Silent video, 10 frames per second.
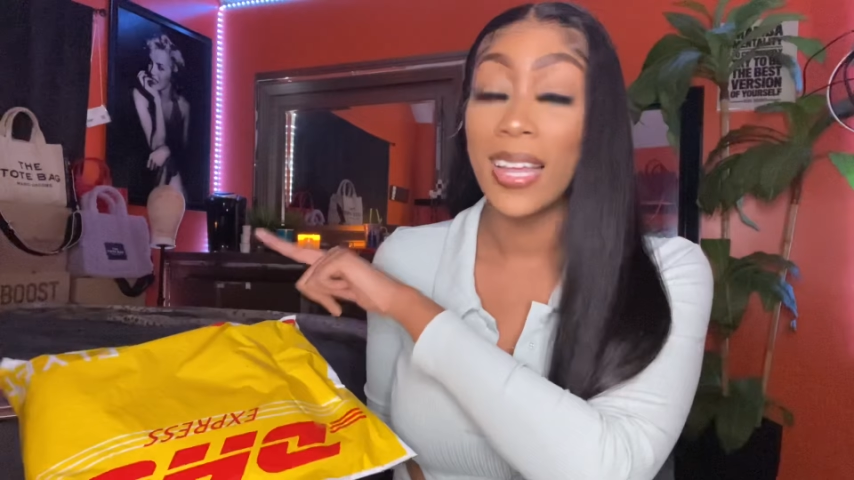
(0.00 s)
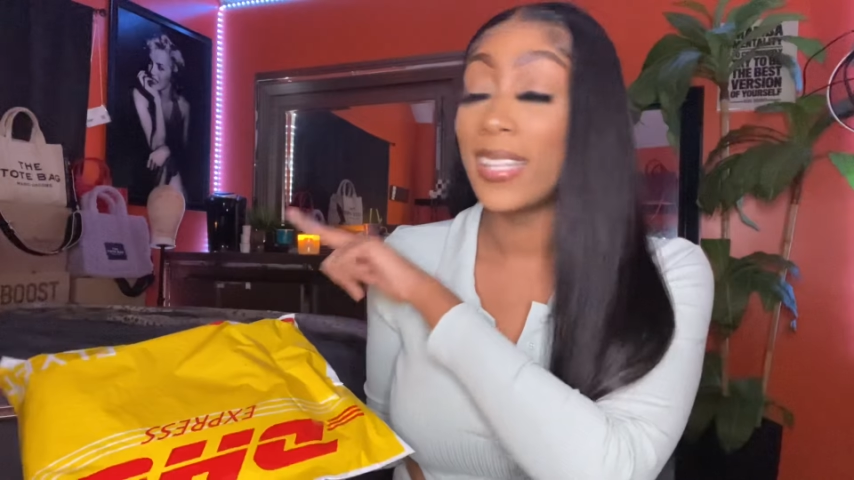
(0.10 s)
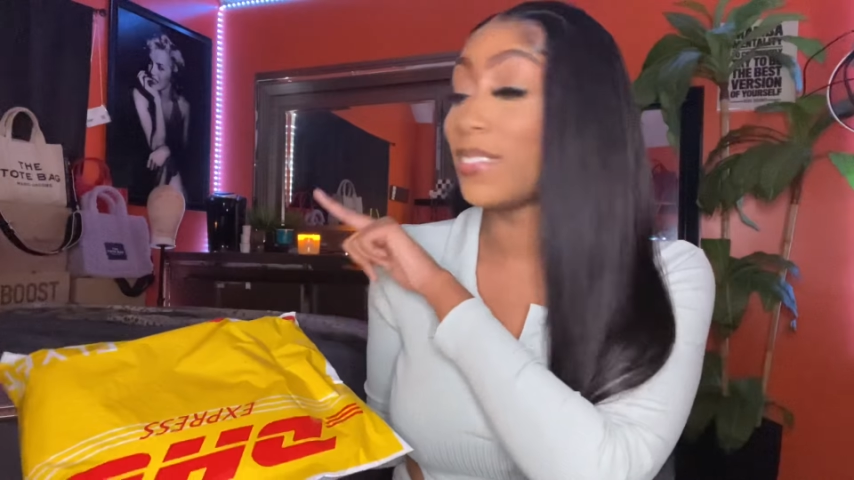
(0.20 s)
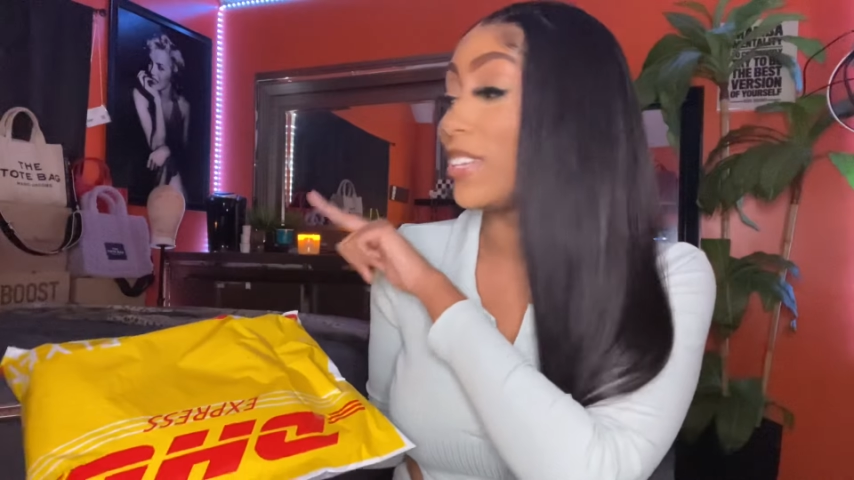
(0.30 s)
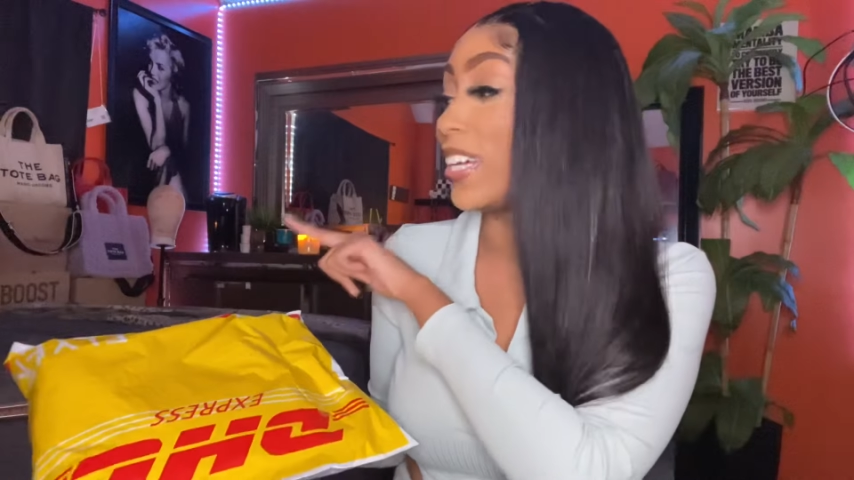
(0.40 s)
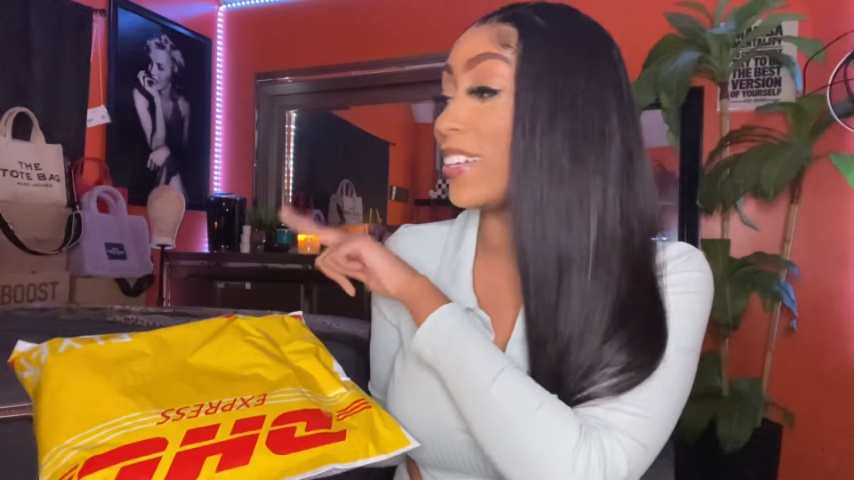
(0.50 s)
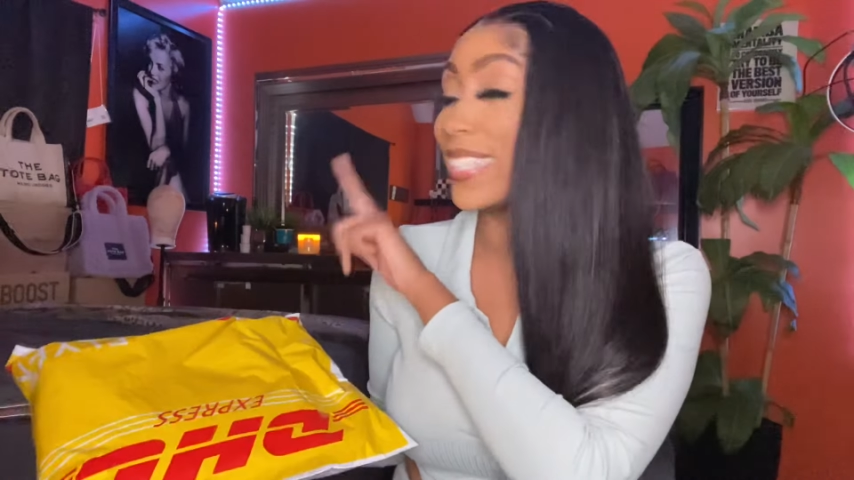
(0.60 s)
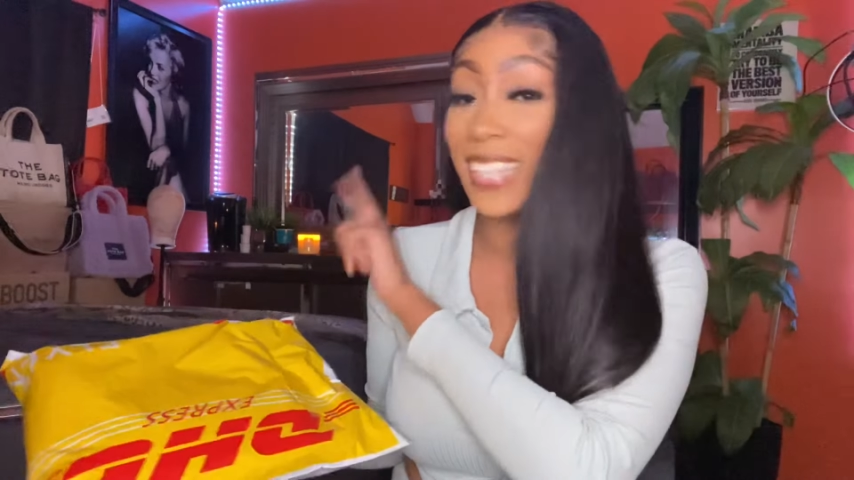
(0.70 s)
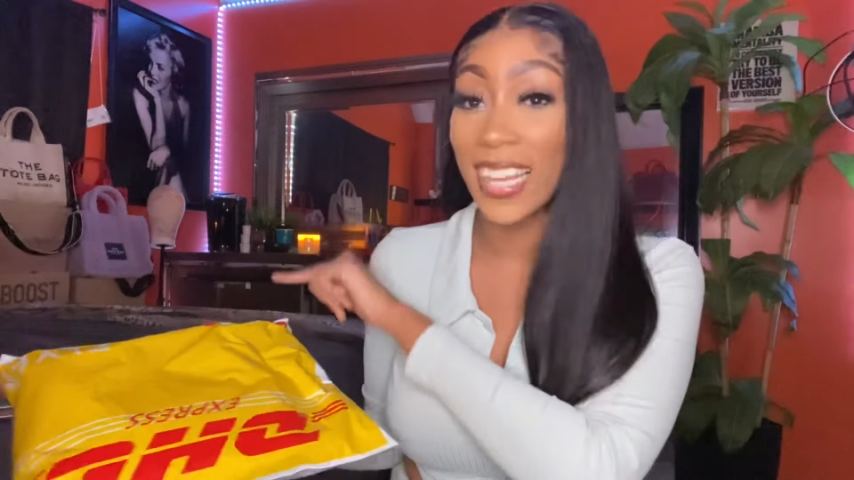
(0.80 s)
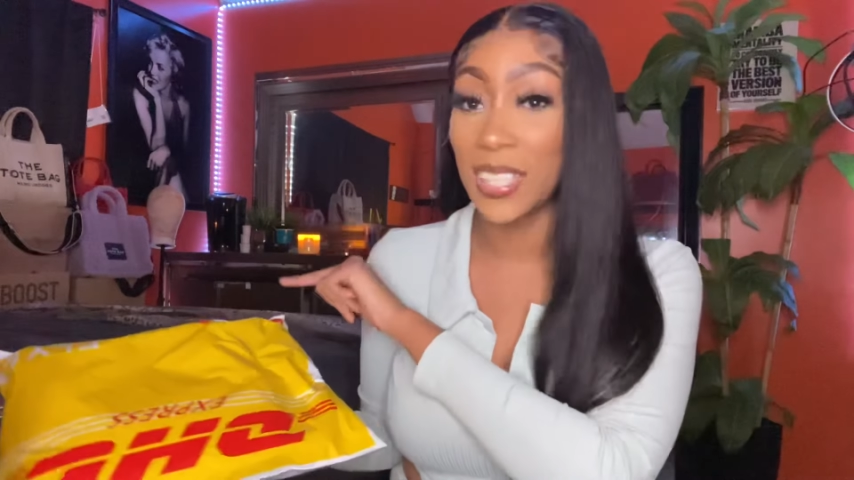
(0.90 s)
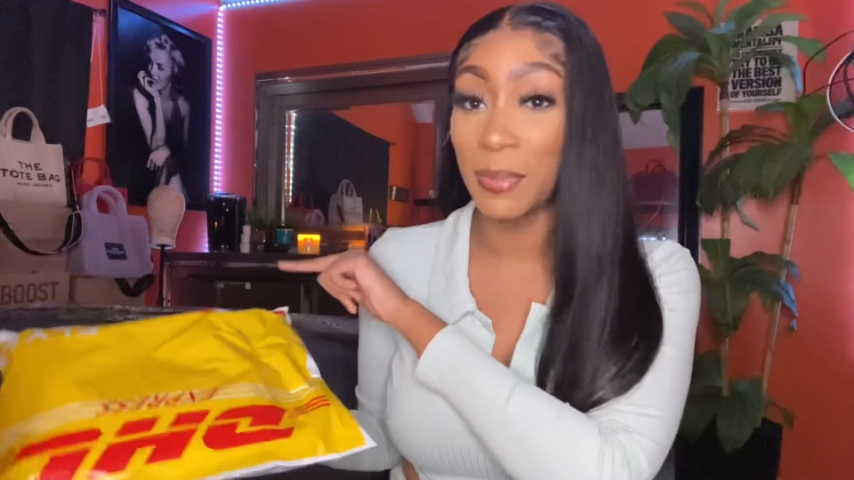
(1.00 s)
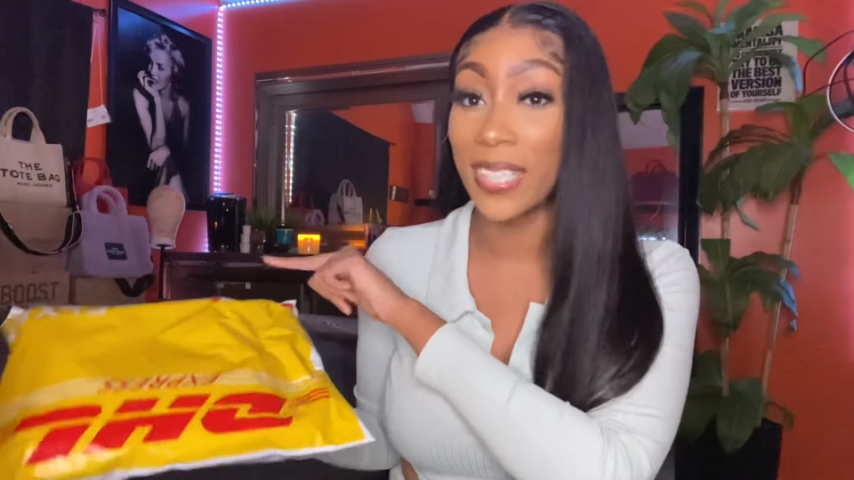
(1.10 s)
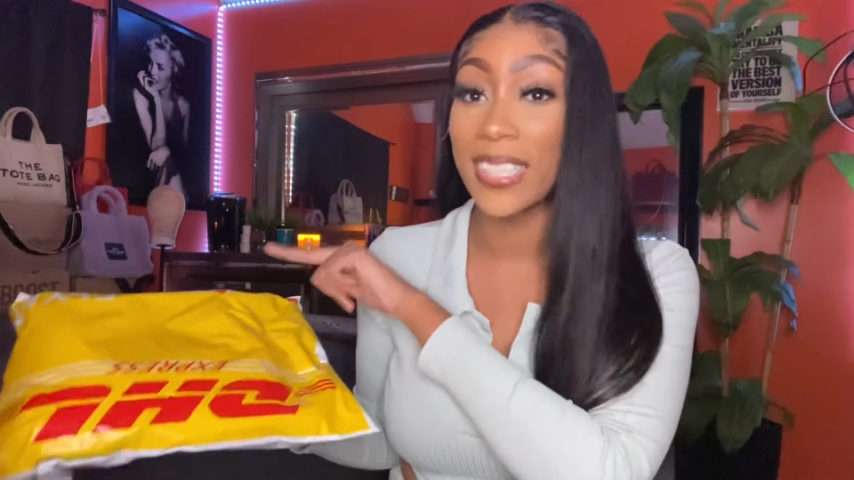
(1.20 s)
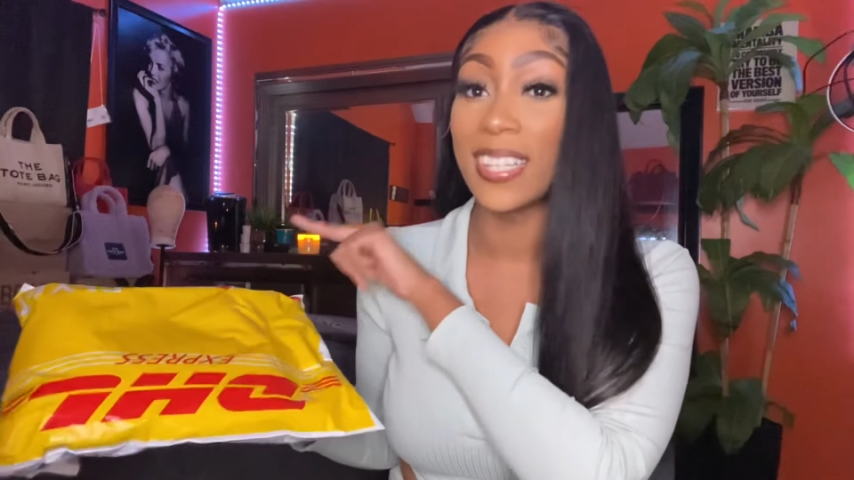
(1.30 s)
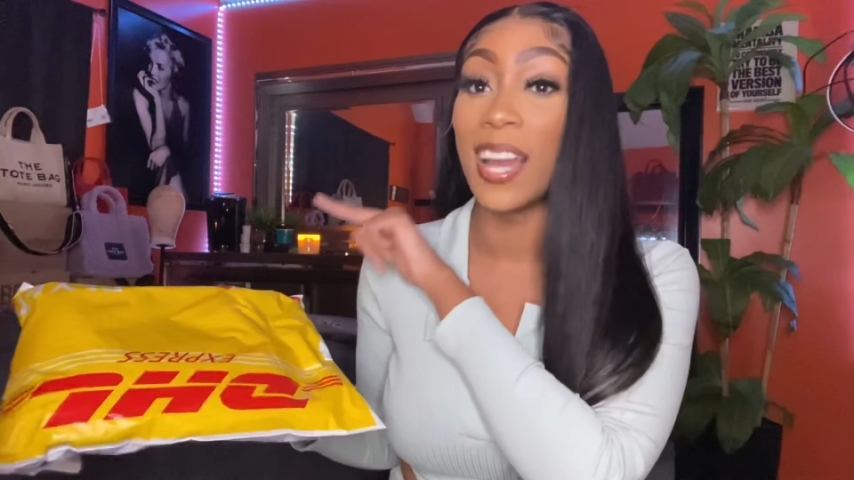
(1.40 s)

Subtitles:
This video is not sponsored.